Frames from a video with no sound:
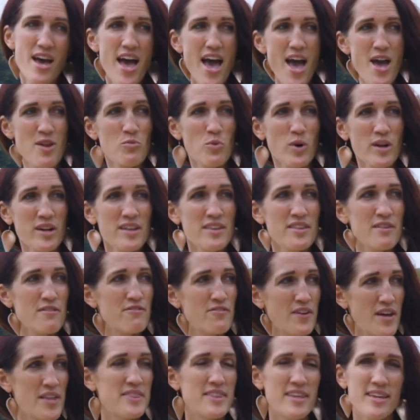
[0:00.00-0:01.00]
And one of the
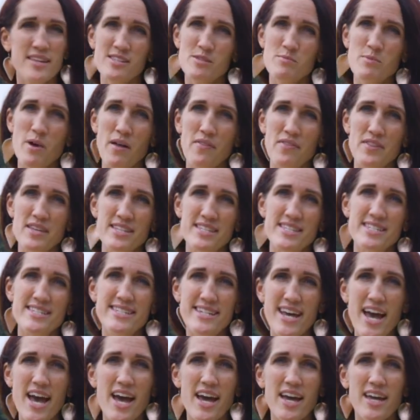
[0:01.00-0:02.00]
fun things about this
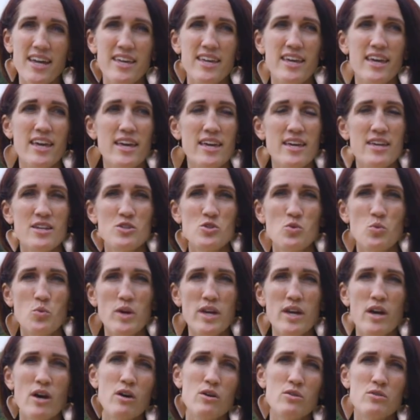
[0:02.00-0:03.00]
deck is
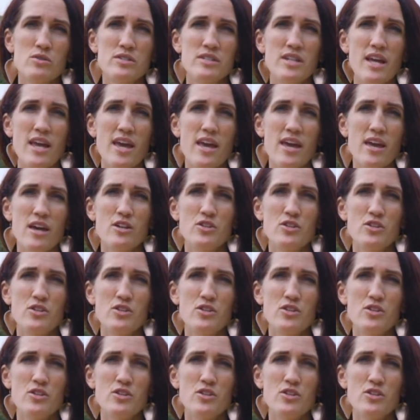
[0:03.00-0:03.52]
we host a